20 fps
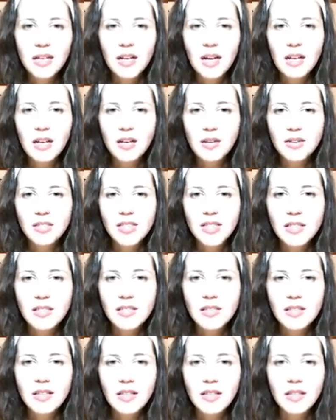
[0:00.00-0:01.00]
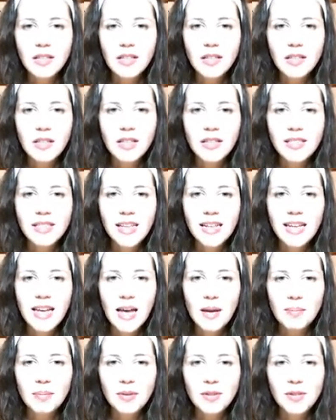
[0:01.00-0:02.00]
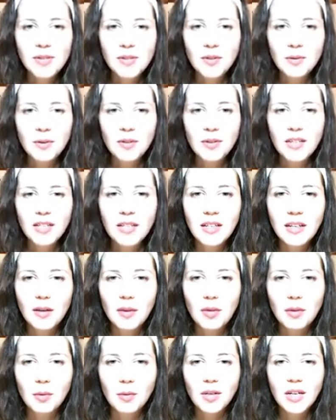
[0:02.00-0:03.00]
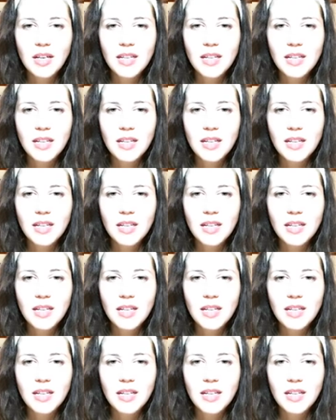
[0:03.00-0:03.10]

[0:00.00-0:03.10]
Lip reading: I learned yesterday that it can happen sooner than I thought.